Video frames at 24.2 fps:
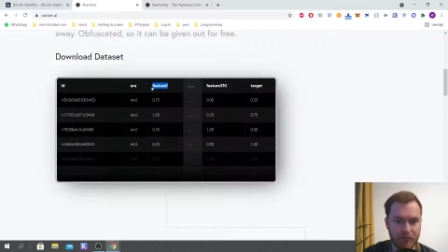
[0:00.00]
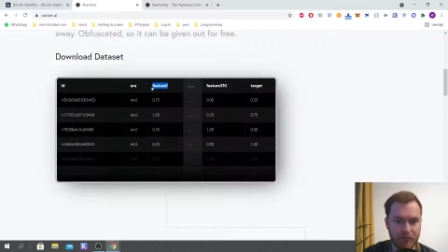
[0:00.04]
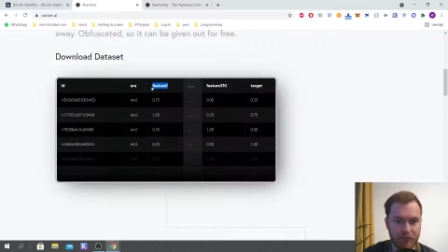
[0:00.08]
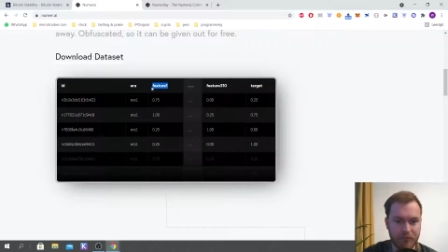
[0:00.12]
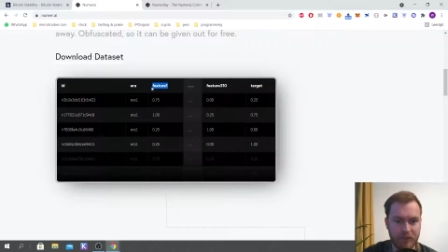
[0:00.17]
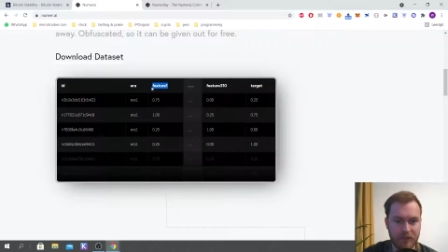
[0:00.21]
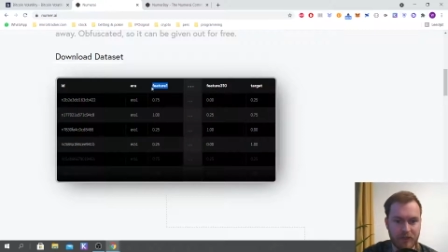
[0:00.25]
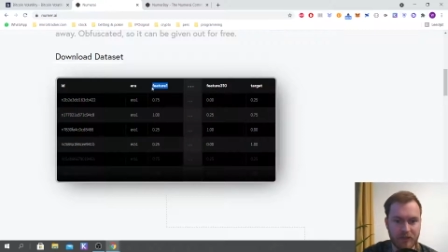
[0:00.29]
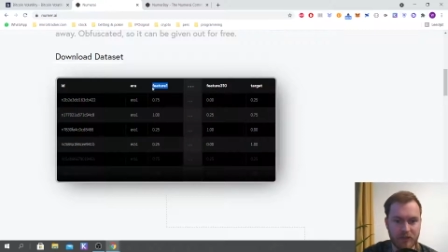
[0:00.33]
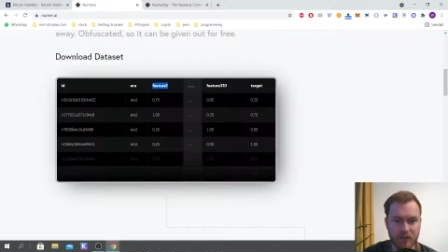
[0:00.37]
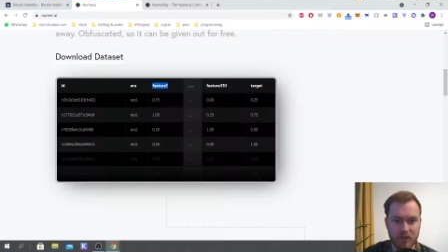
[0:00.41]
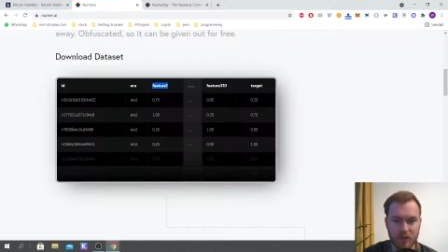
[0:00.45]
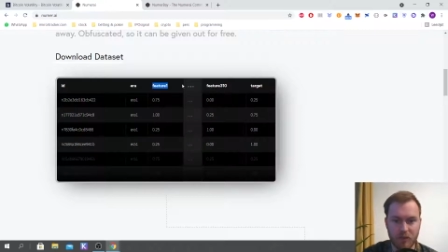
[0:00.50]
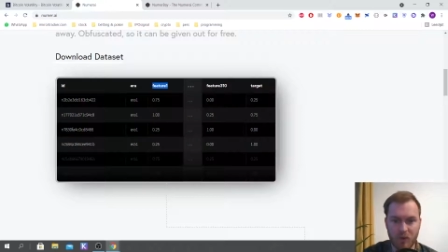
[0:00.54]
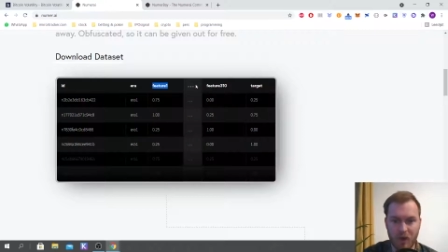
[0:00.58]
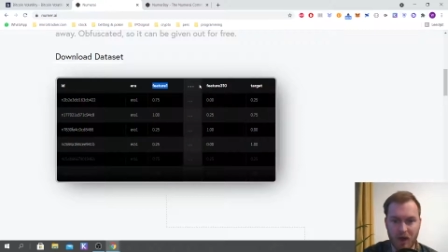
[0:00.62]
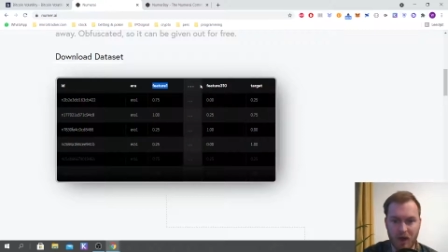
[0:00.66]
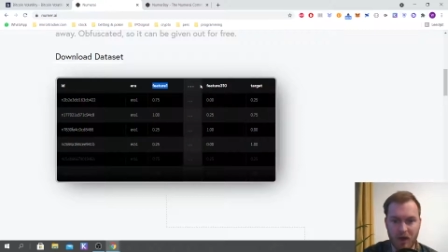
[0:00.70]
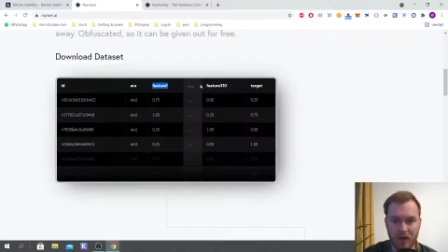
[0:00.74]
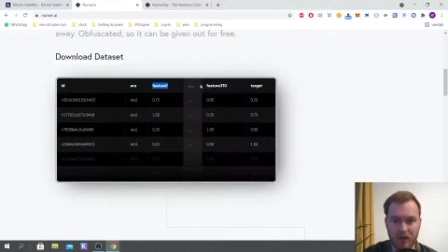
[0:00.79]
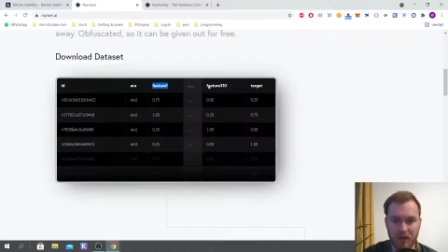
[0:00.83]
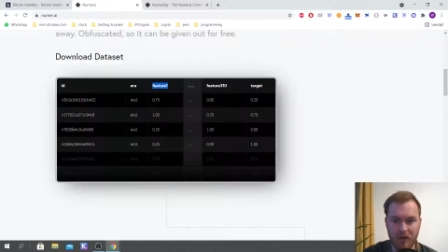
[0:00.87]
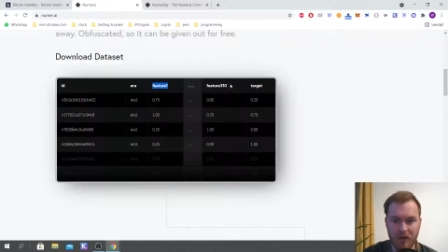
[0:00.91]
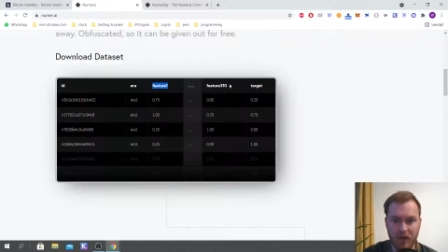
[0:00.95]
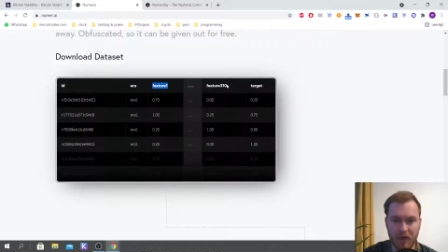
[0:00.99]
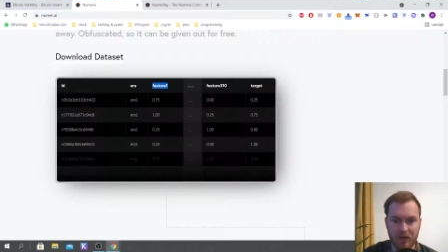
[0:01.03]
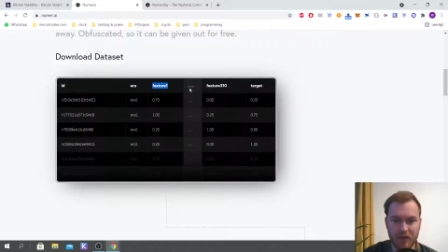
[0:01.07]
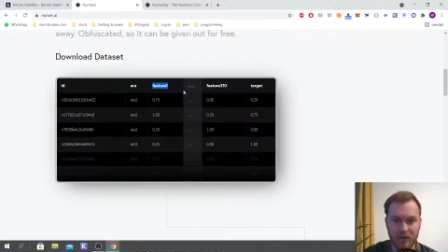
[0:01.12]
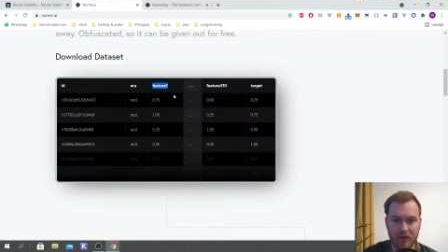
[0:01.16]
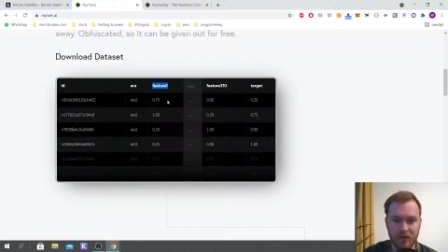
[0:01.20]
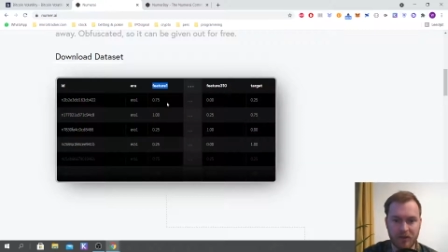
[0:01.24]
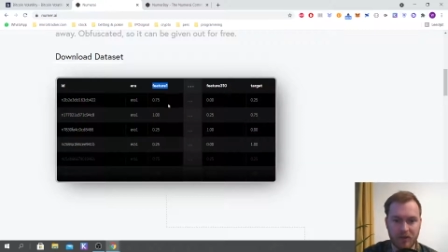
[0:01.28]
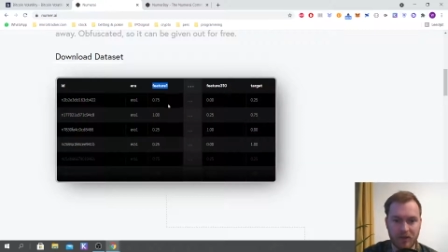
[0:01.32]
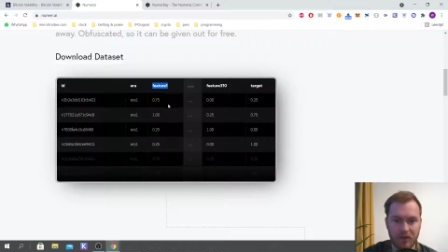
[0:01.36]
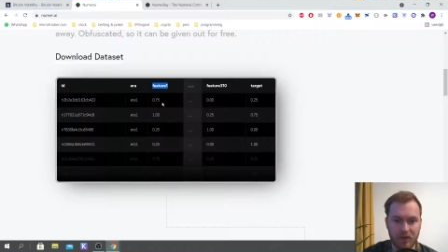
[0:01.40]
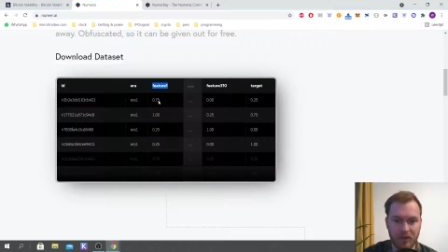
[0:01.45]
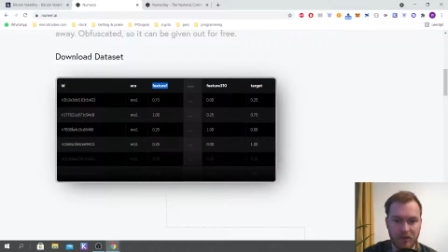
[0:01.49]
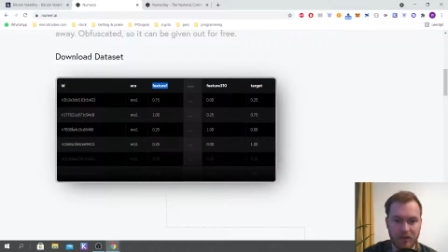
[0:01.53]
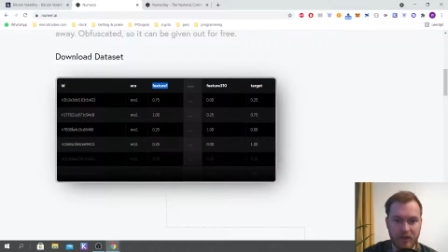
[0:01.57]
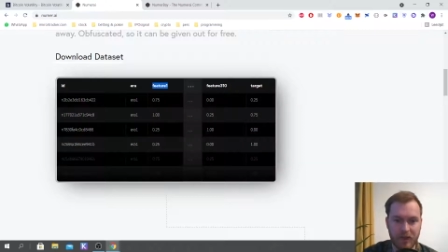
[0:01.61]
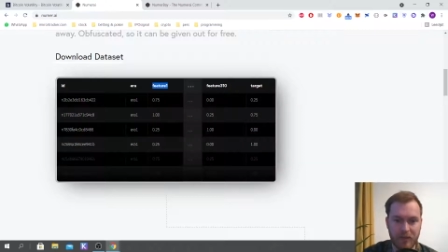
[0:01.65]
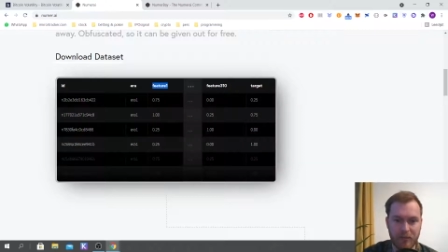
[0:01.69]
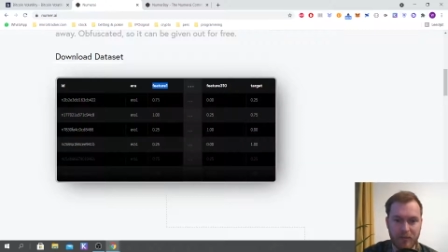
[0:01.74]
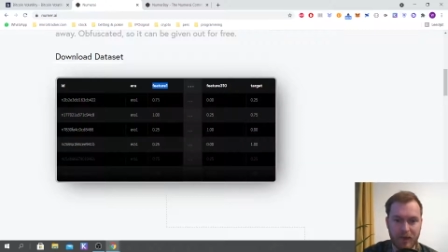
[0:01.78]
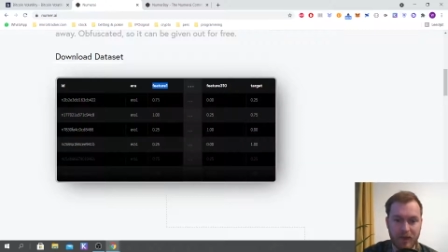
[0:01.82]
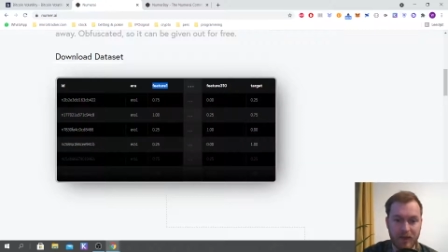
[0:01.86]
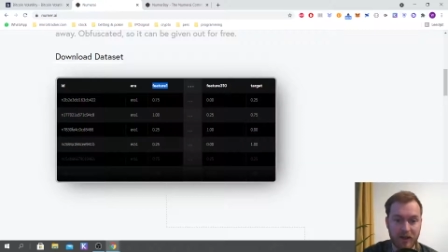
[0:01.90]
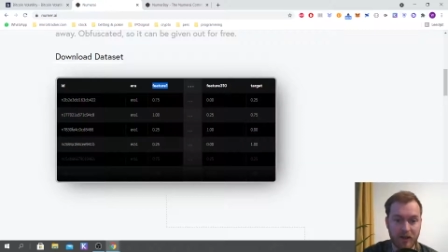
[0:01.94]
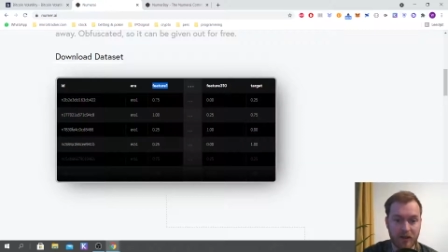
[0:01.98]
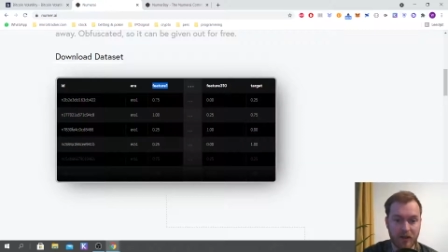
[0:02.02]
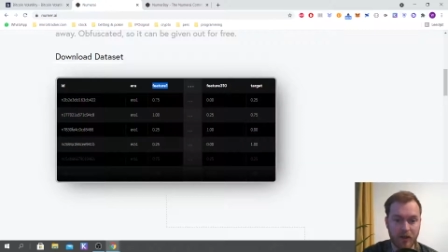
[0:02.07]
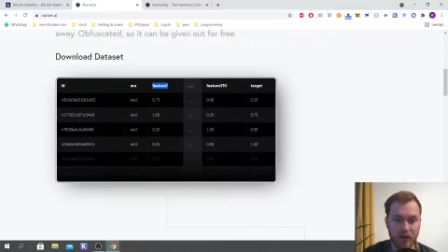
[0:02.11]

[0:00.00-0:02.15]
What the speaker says: feature one, and they made it